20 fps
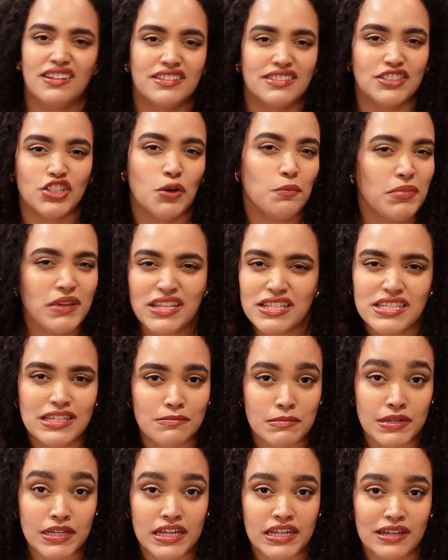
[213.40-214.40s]
Don't be
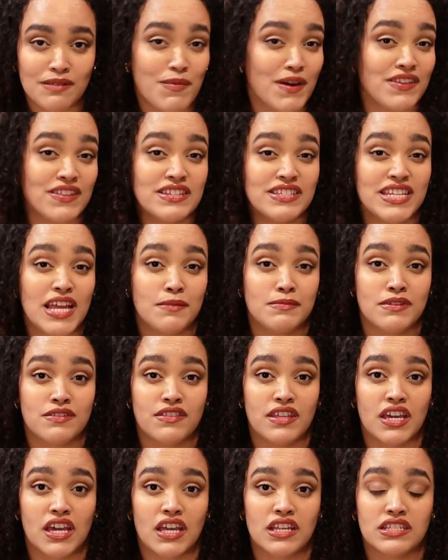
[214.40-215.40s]
intimidated by these types of
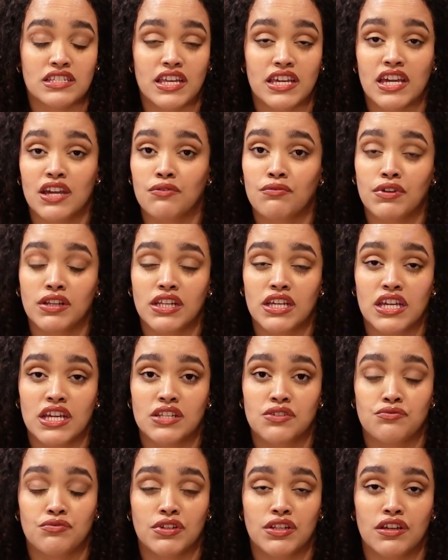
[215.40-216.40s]
things. Like it really is
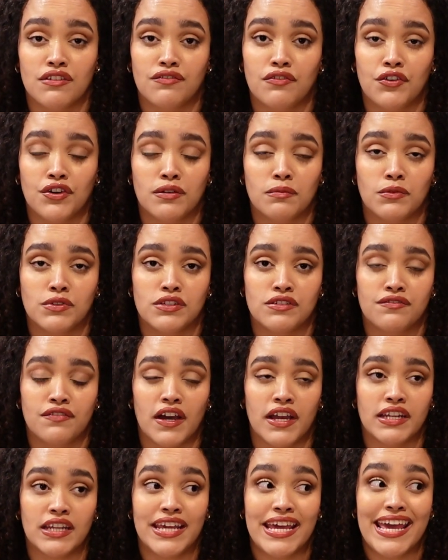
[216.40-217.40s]
really affordable to
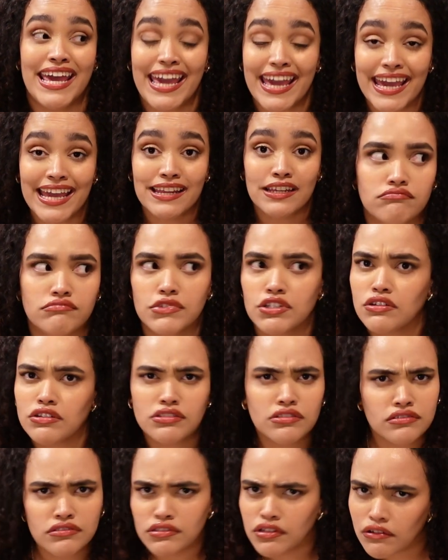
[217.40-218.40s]
find it, and you
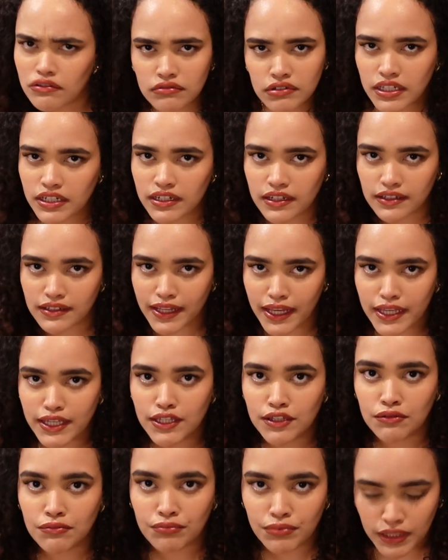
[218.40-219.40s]
also don't need it. Like
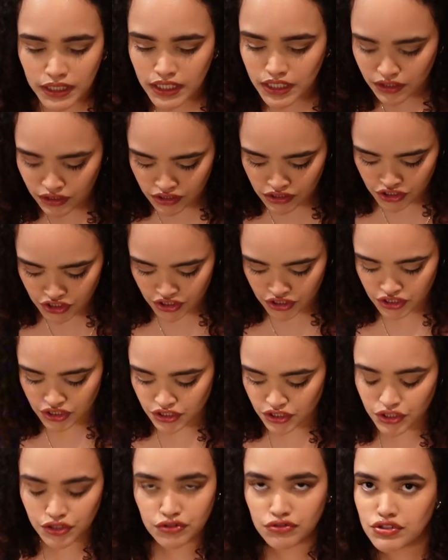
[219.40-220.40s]
you really could
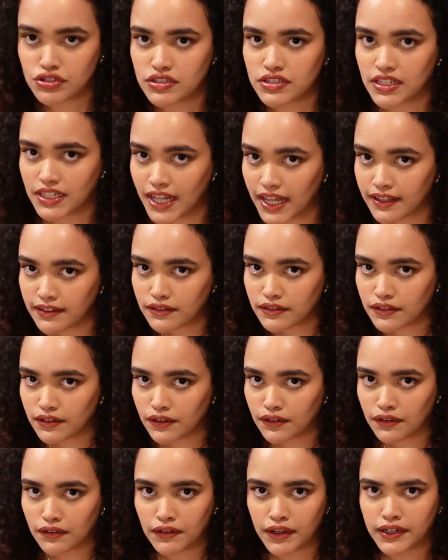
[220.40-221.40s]
just use
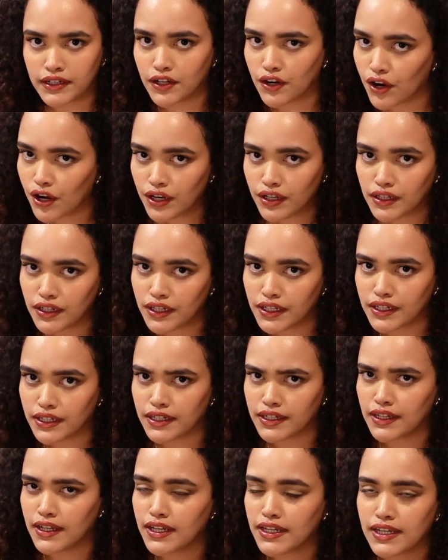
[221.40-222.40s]
cilantro and garlic
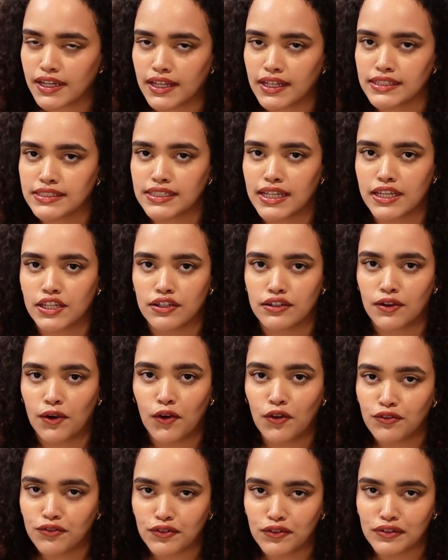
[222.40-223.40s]
and onions, like
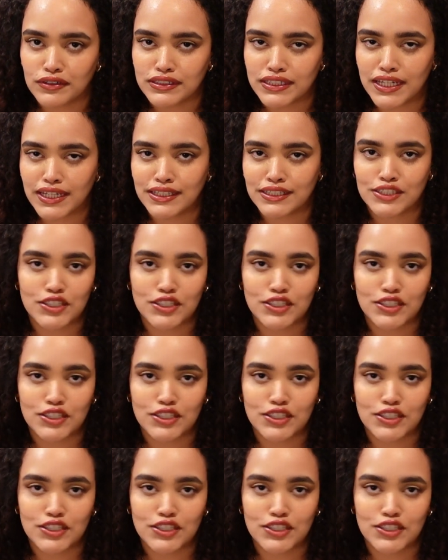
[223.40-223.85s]
Whole Foods. Like